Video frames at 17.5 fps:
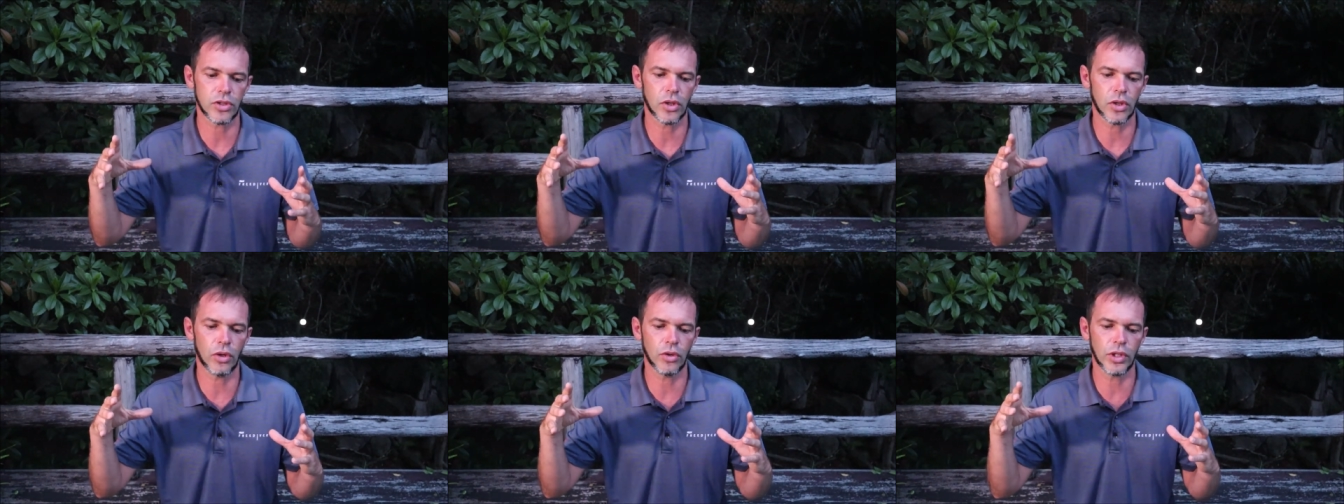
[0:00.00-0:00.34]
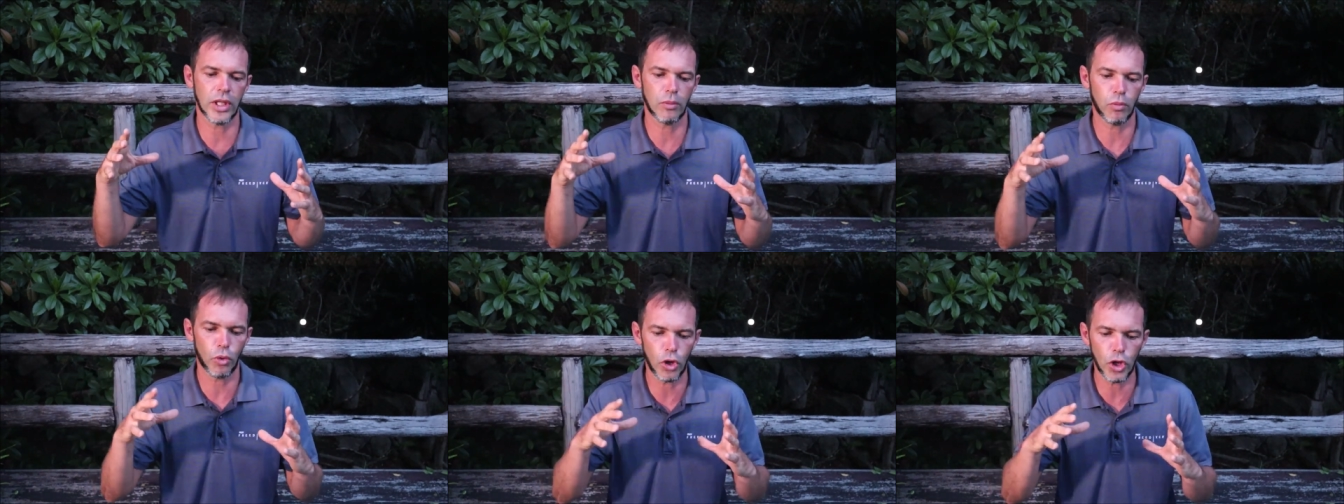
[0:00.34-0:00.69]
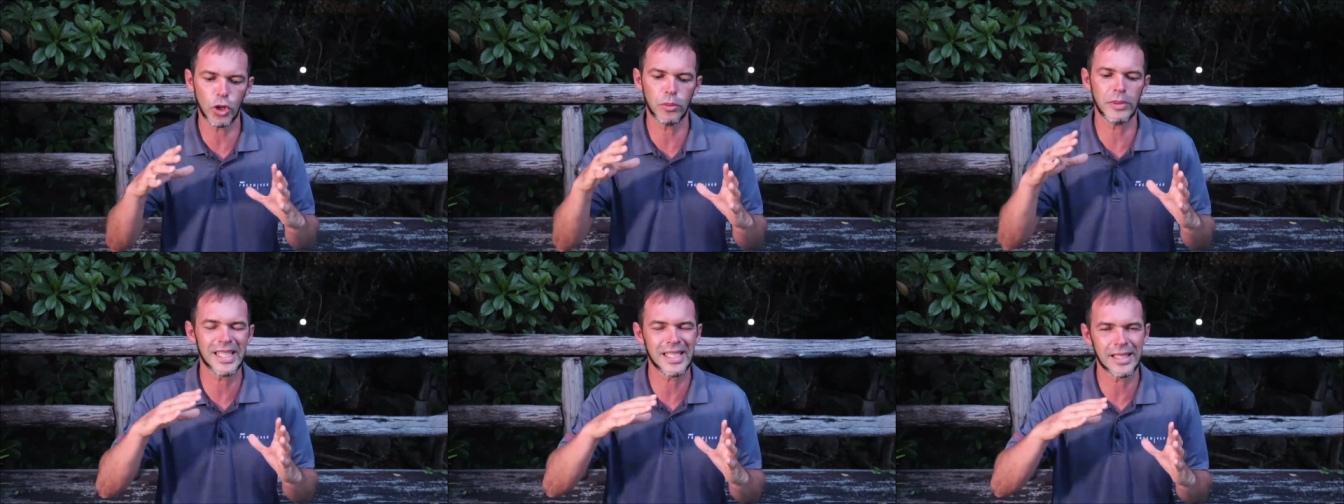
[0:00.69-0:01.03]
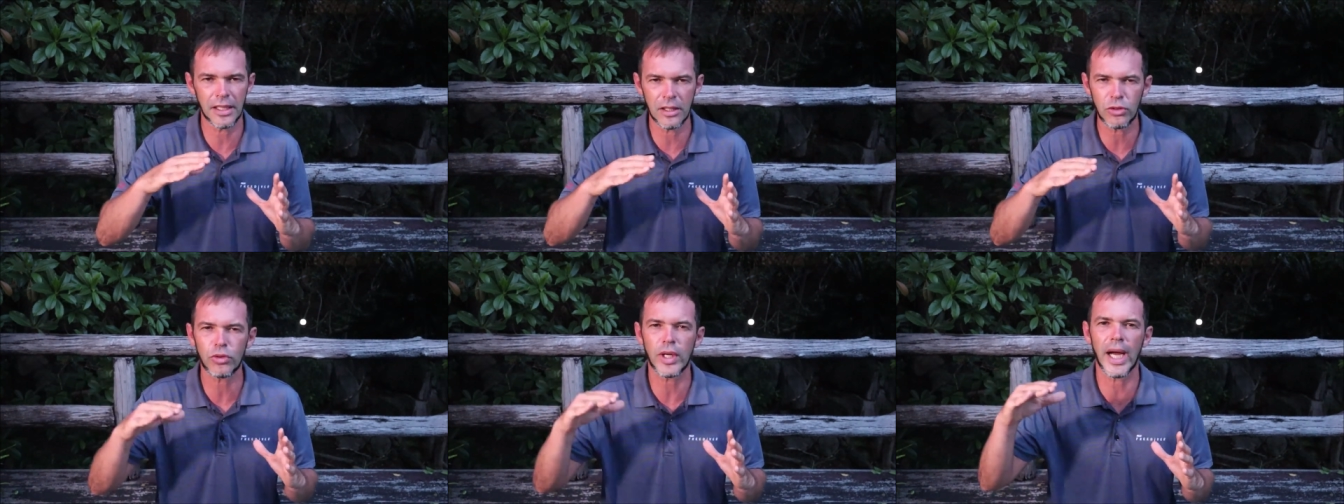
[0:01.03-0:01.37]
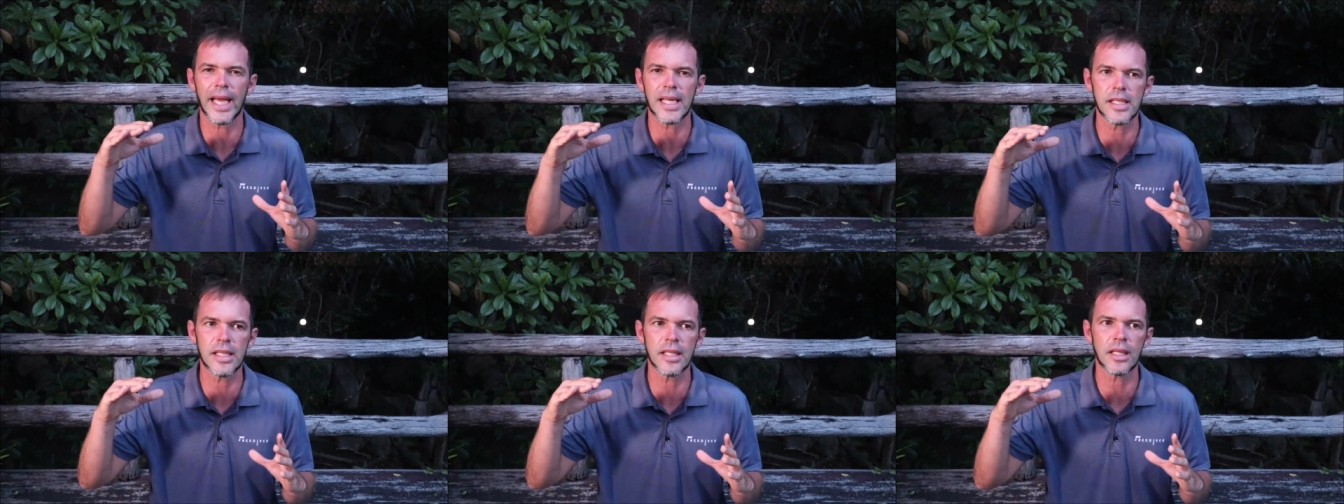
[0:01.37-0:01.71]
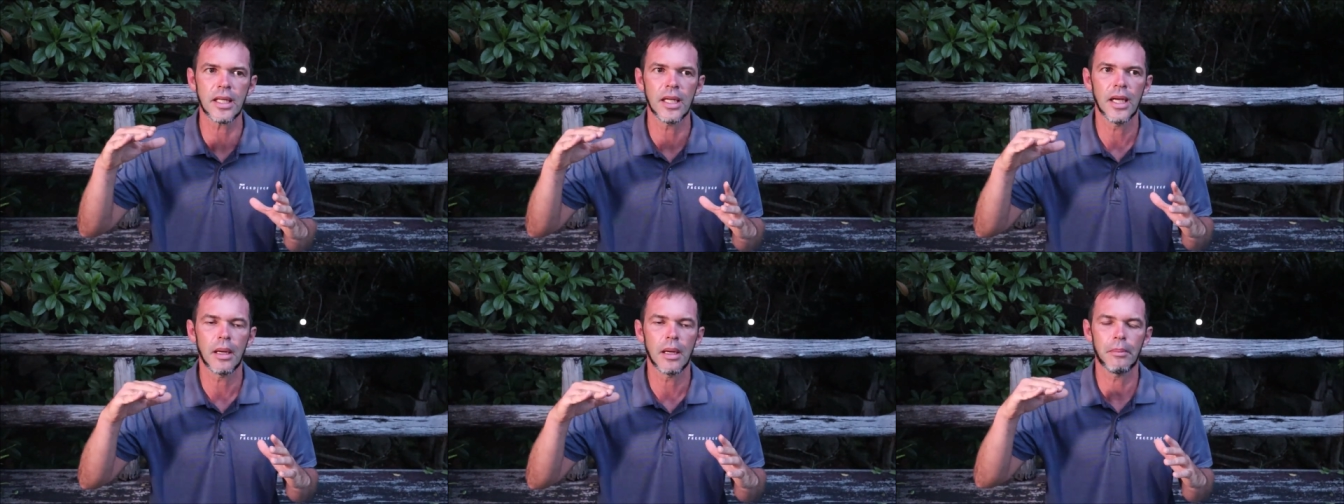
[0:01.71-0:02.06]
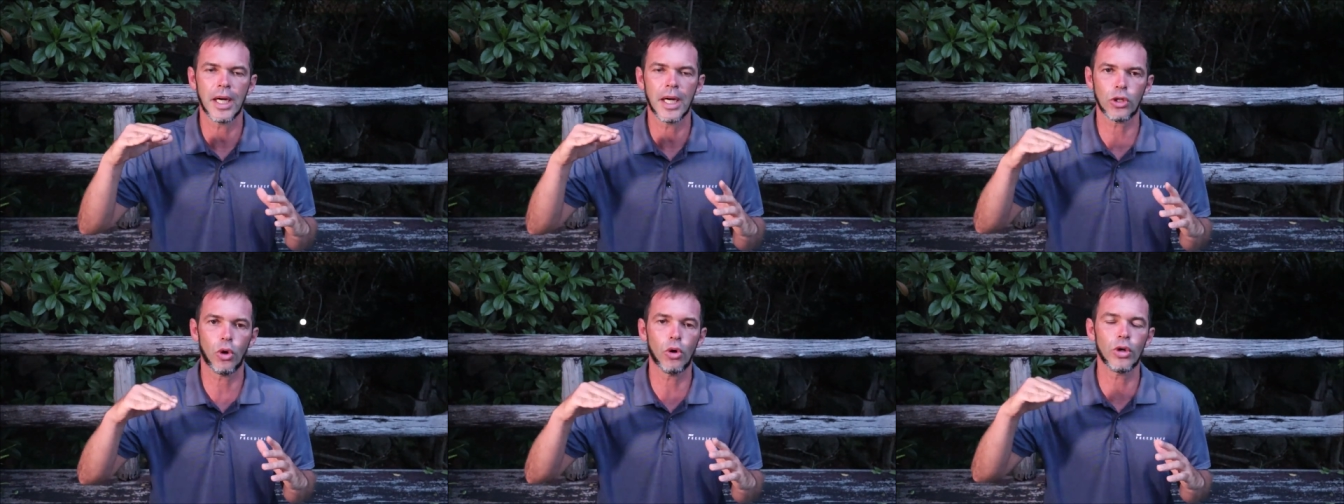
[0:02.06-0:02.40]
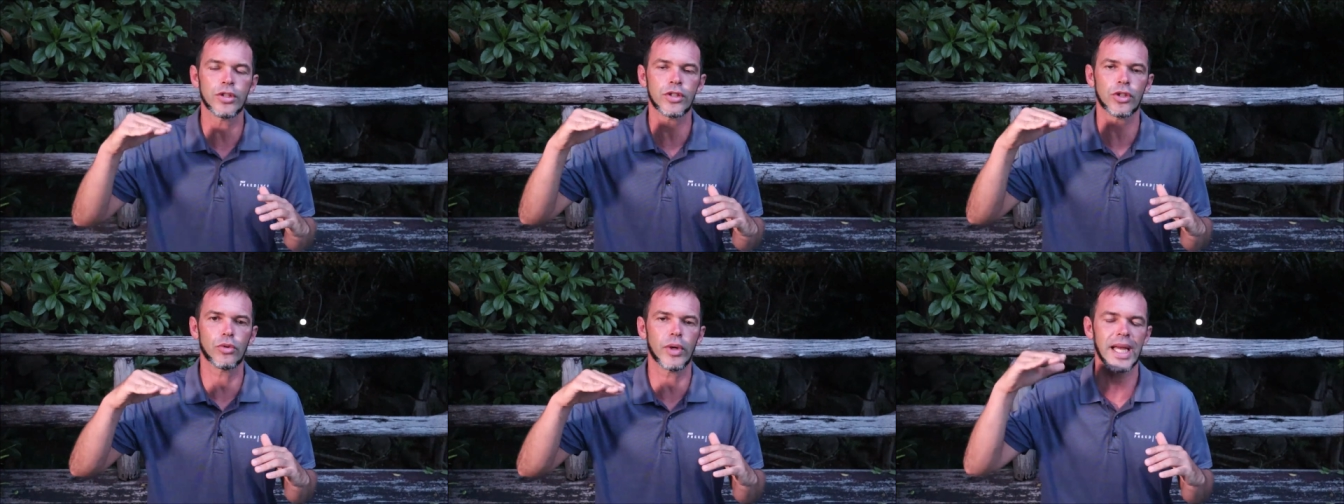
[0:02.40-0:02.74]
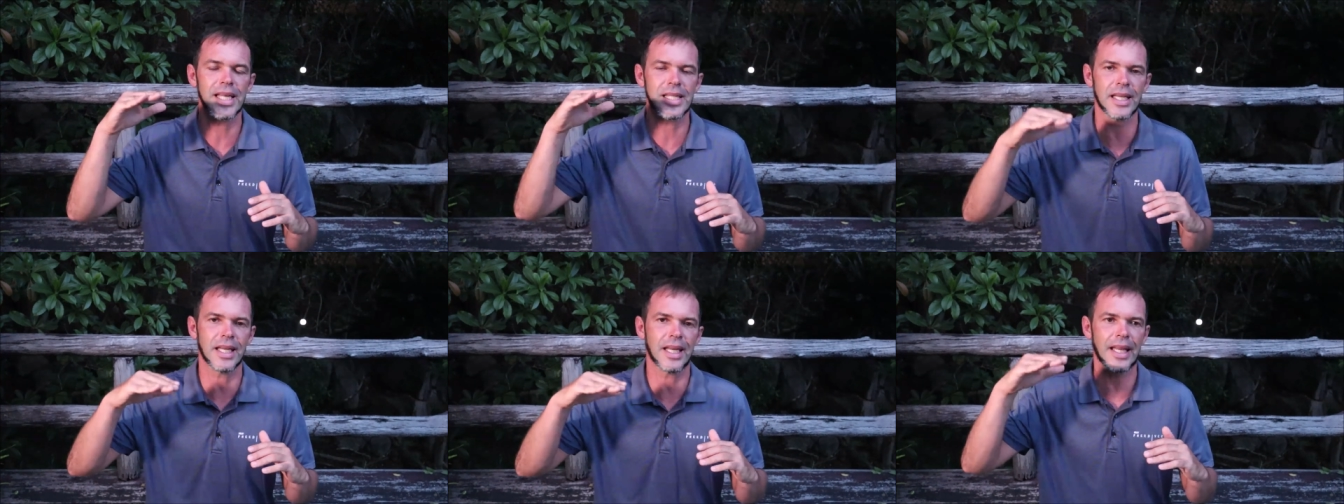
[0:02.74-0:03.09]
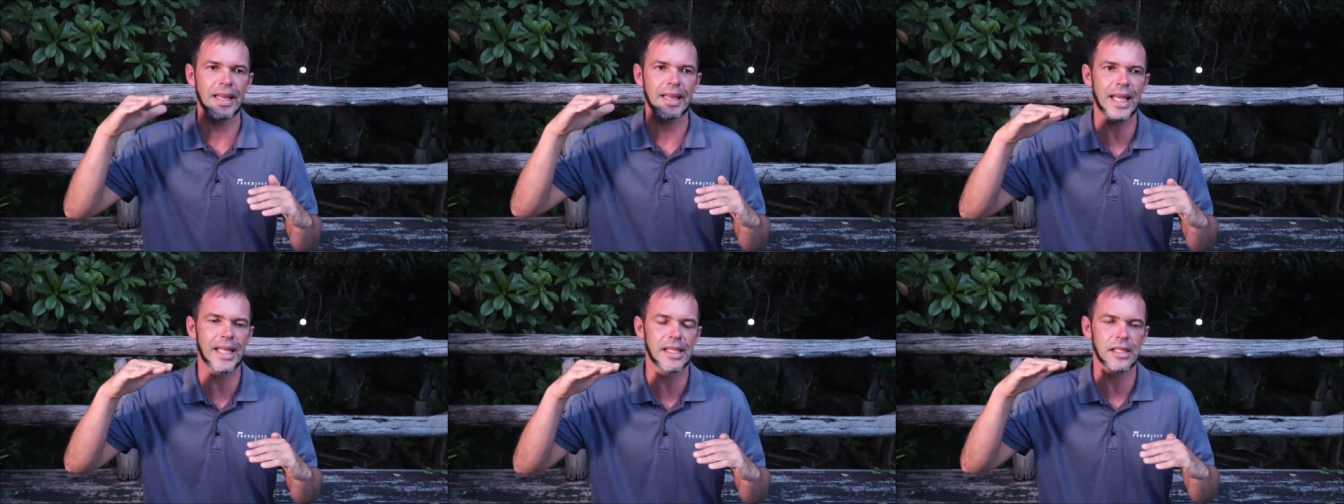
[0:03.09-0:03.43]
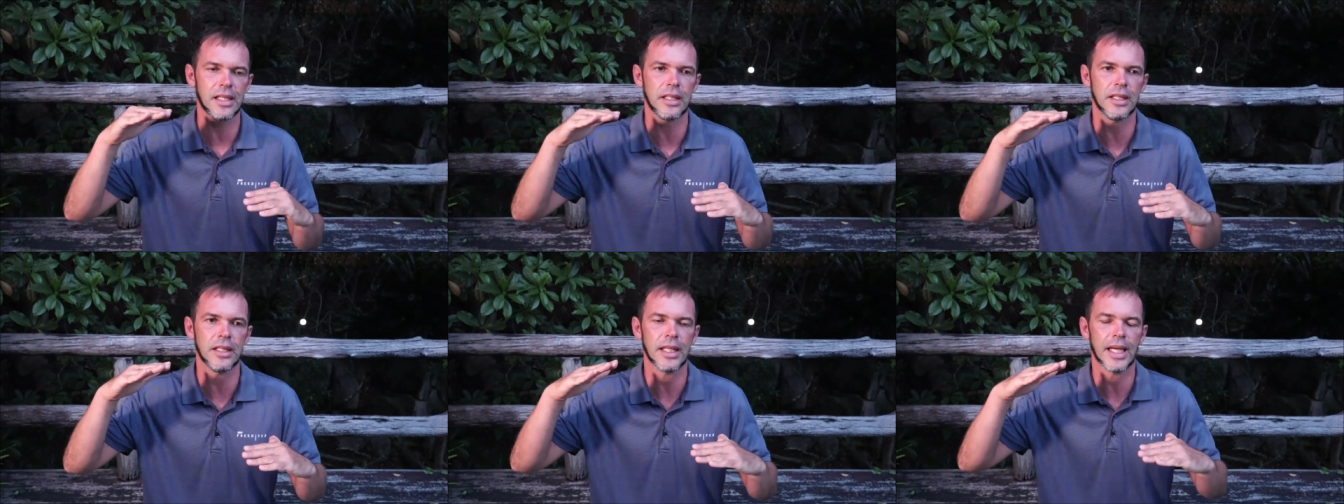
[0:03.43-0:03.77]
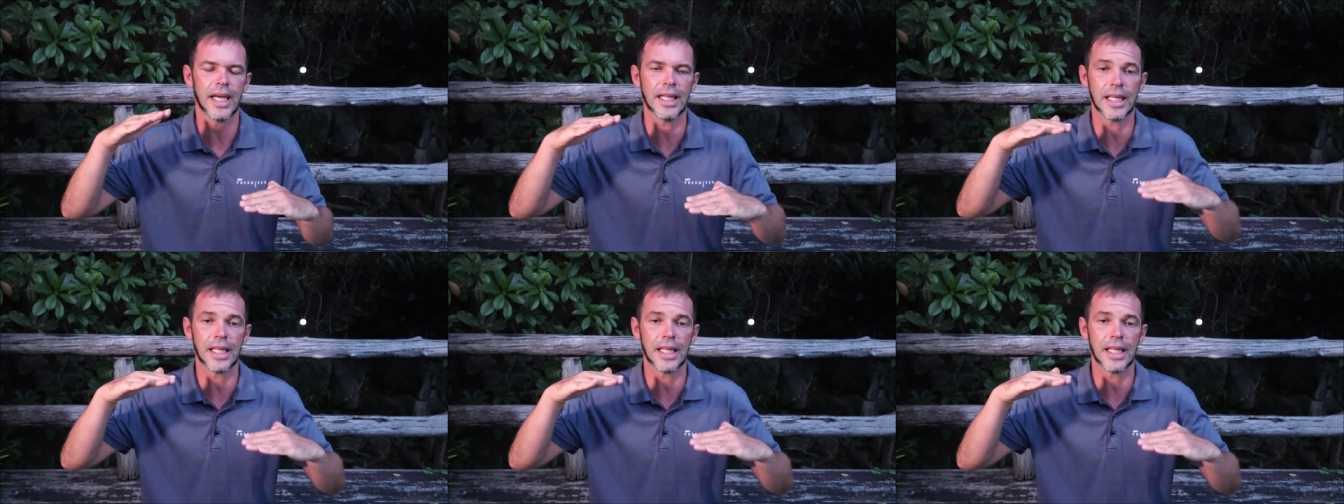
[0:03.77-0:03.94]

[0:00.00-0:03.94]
So the volume is still rising, but also rising intensity.